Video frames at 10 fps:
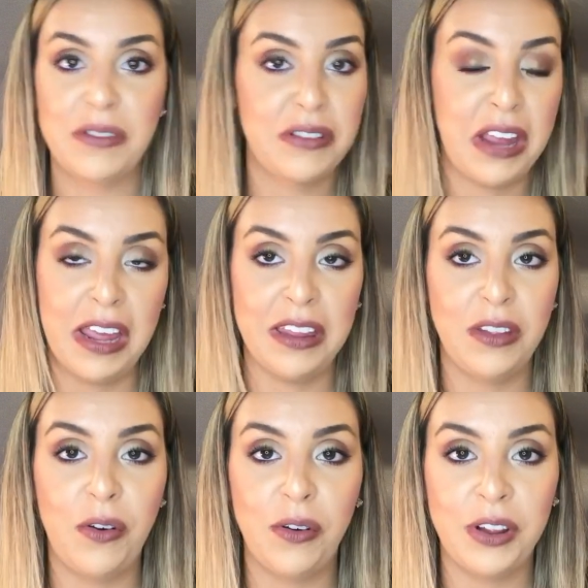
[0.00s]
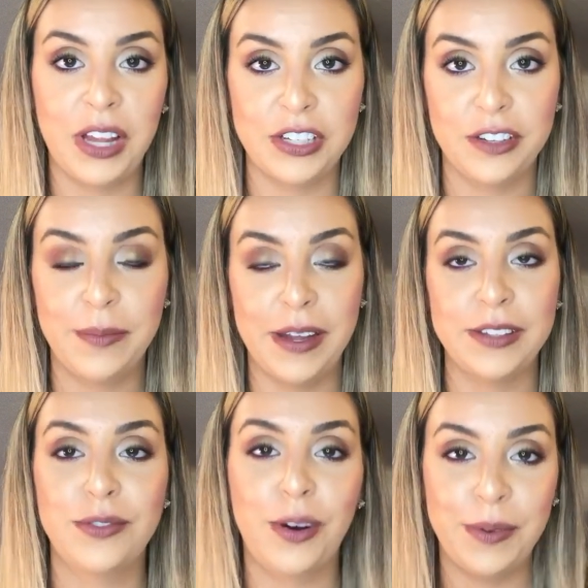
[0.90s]
taken the whole collection by
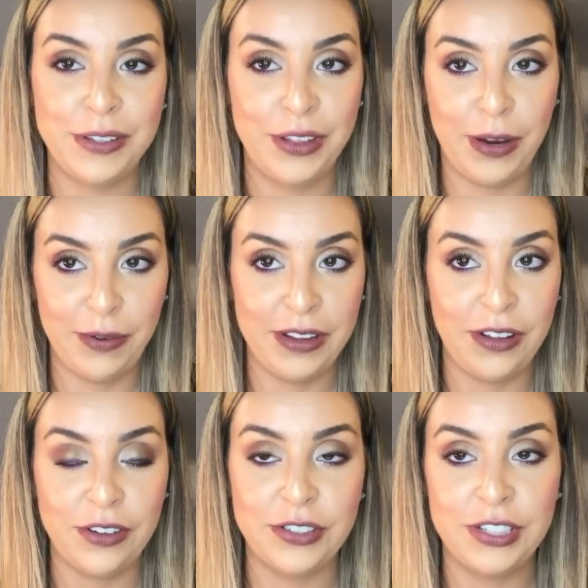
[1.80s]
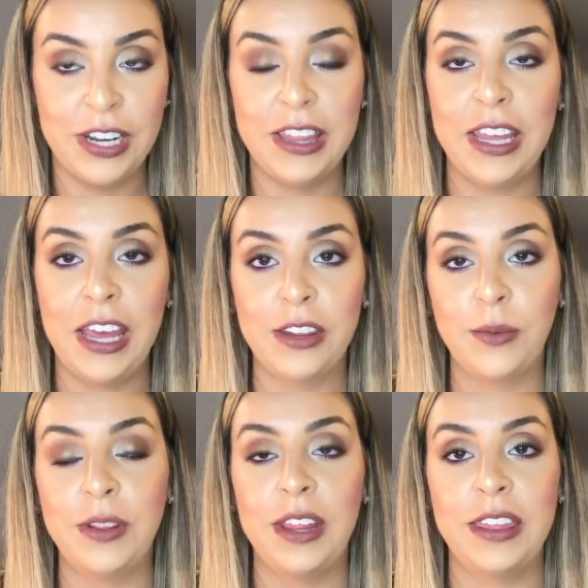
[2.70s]
storm, and so they relaunched it. The other
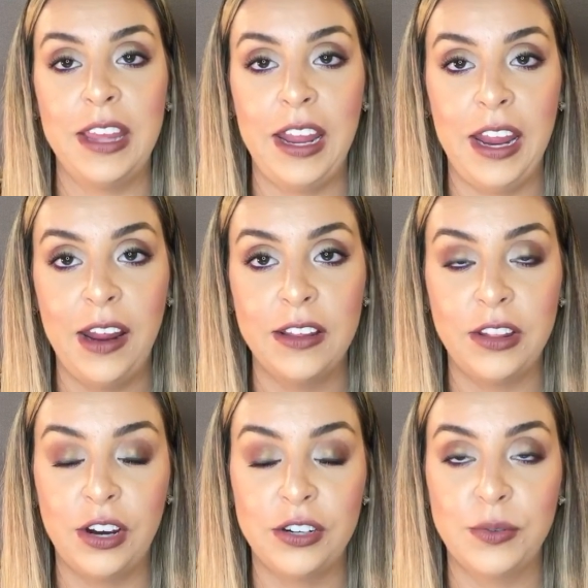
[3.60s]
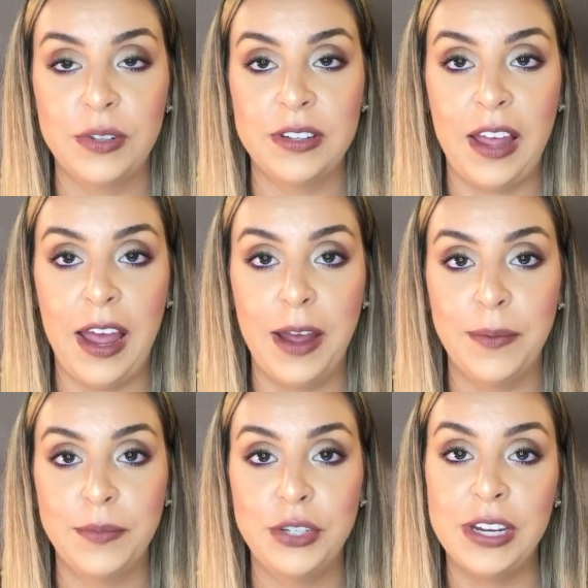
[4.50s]
one that they launched was
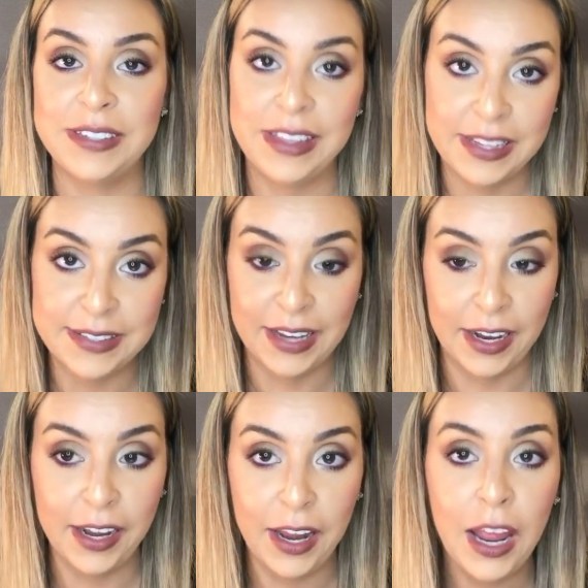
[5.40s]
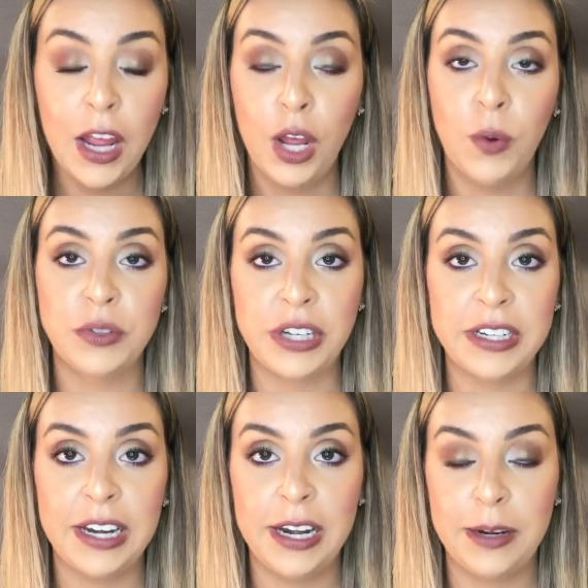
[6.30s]
Chasing the Sun, which I
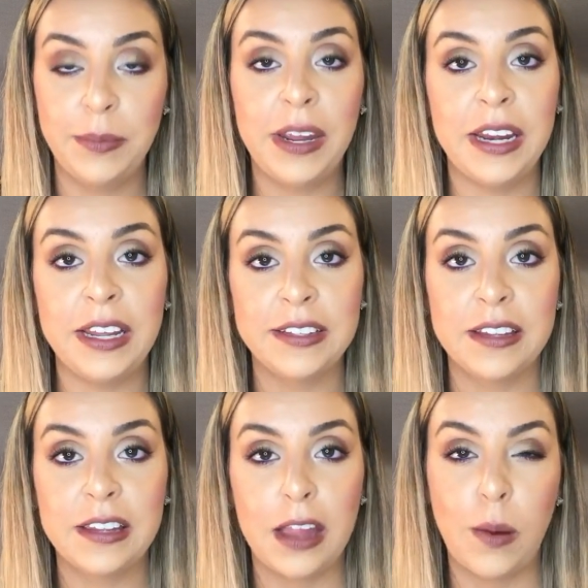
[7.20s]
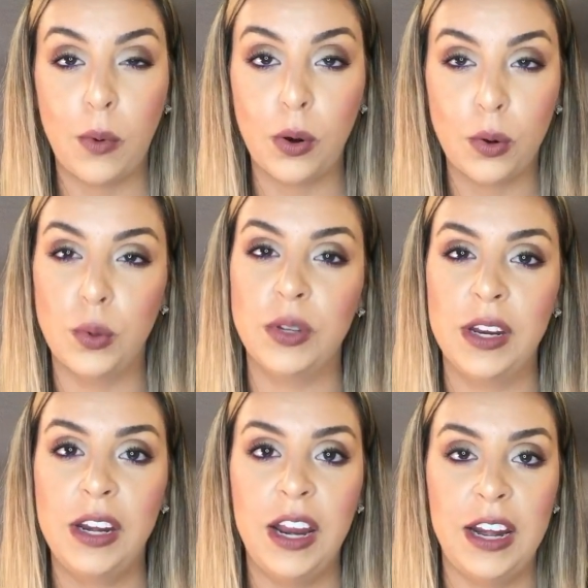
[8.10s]
didn't end up getting because it's a lot more
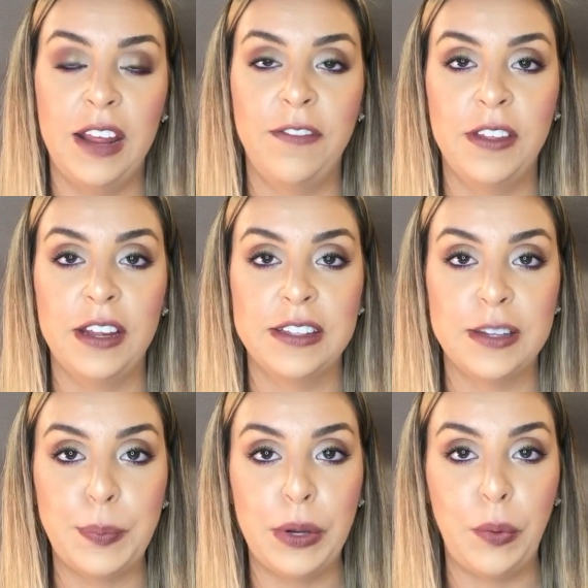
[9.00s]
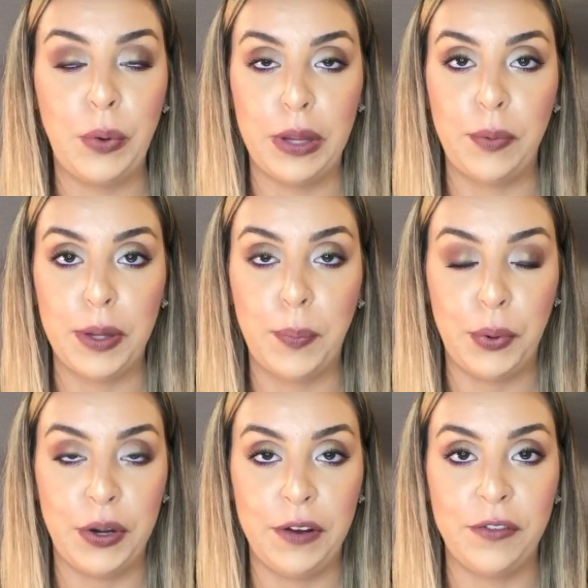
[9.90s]
golden, and I feel like it's going to be really, really
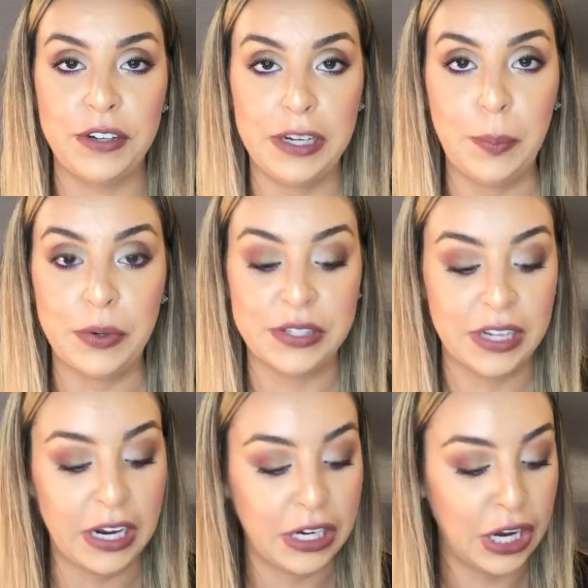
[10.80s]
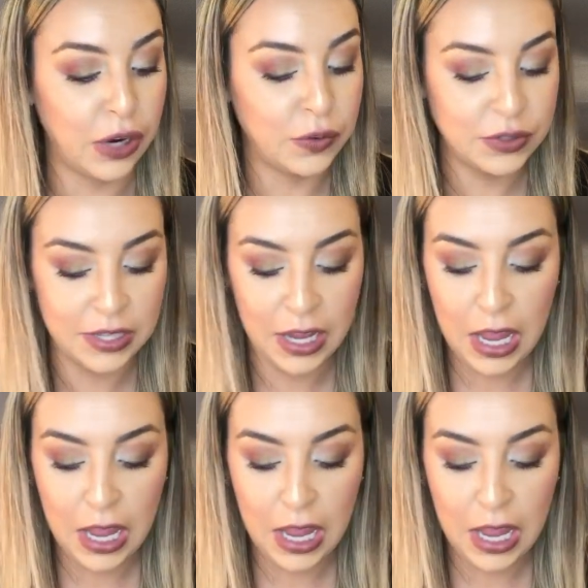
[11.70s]
pretty for deeper skin tones.